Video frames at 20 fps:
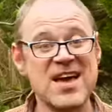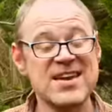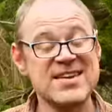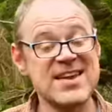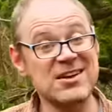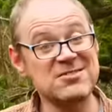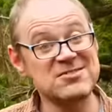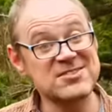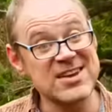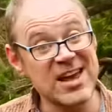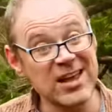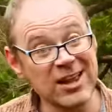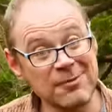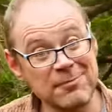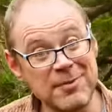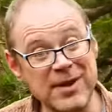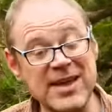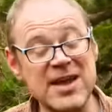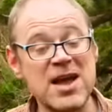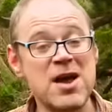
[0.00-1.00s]
Now tell
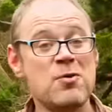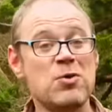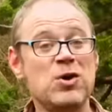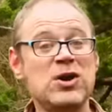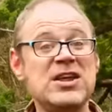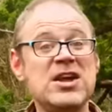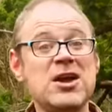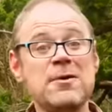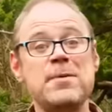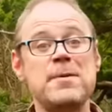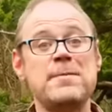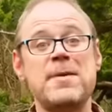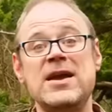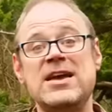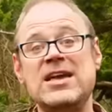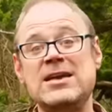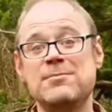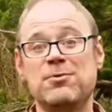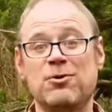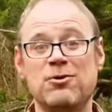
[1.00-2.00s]
me, will you be
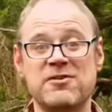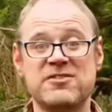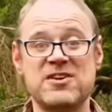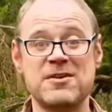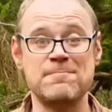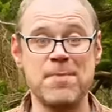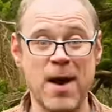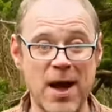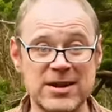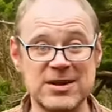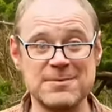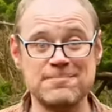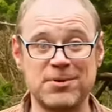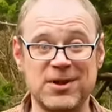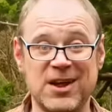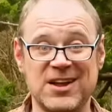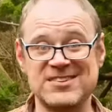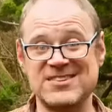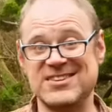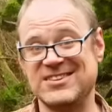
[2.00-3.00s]
making more of companion
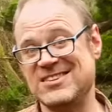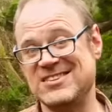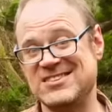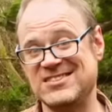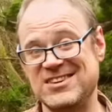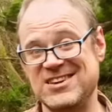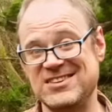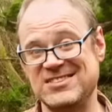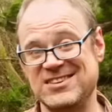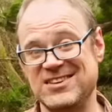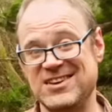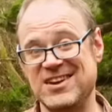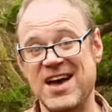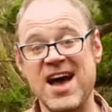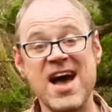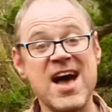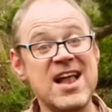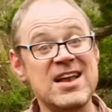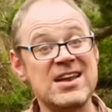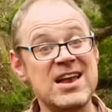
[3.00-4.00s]
planting this season?
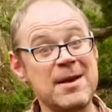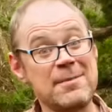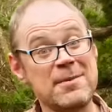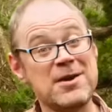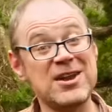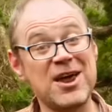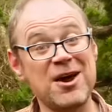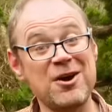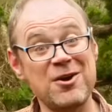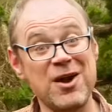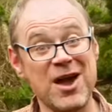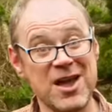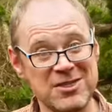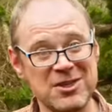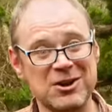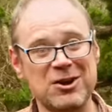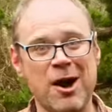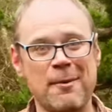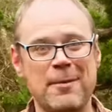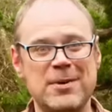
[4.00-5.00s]
Let me know in
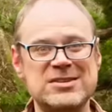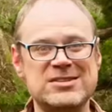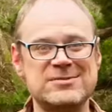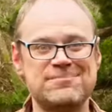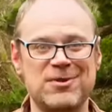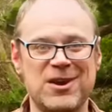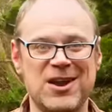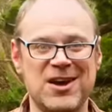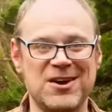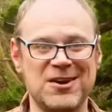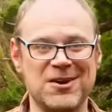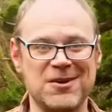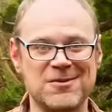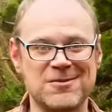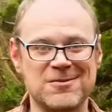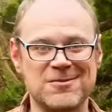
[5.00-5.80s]
the comments below.